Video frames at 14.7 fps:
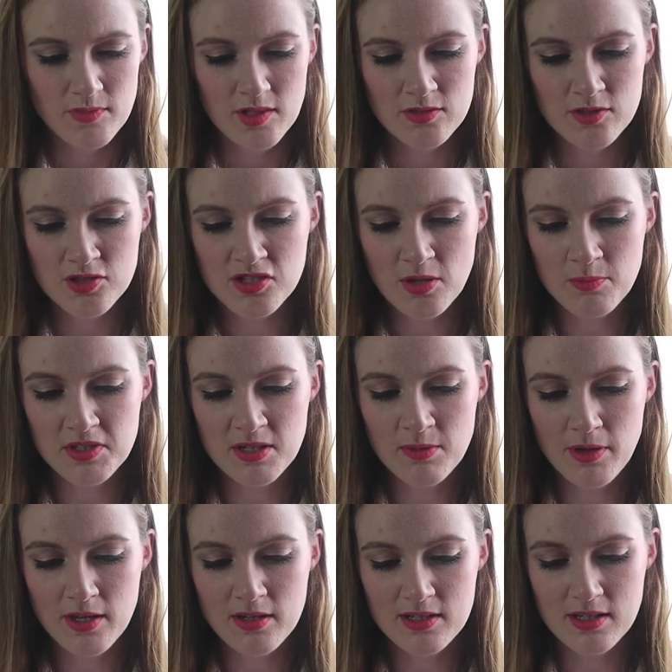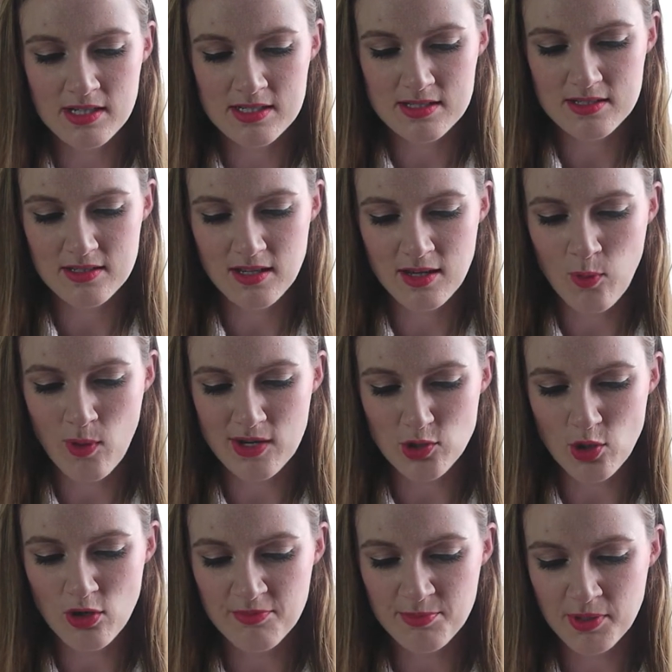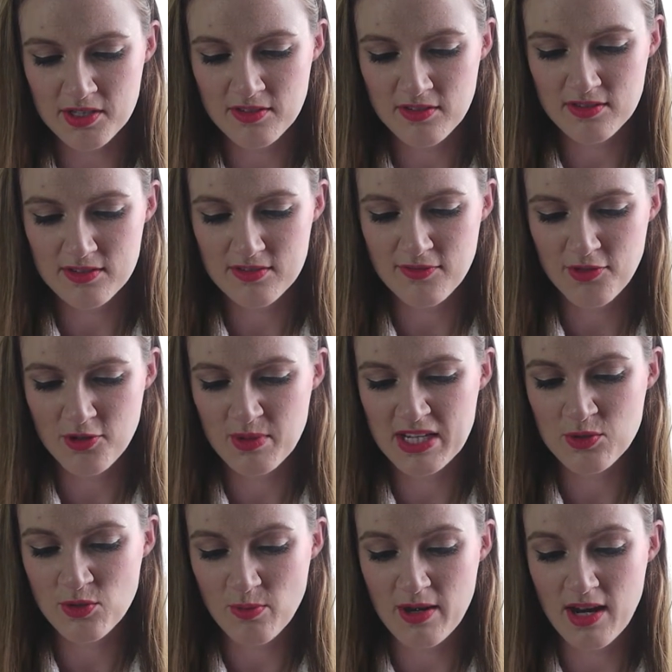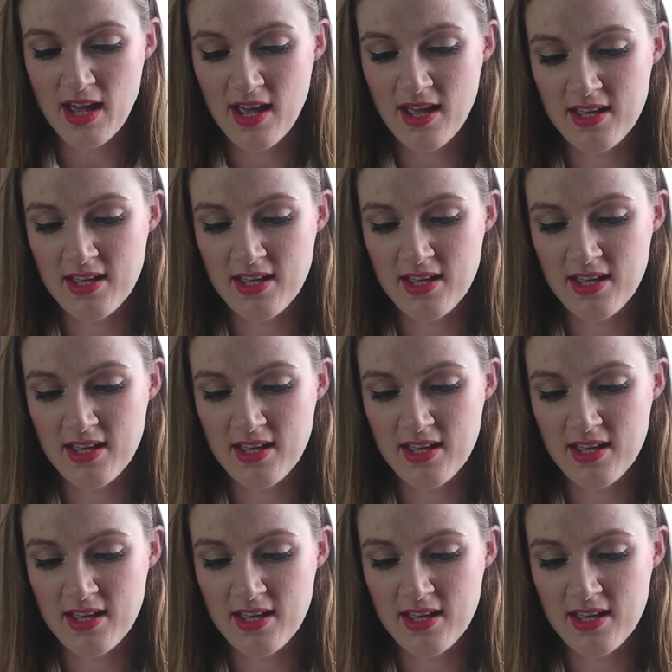there's something about it is quite off-putting for me to apply.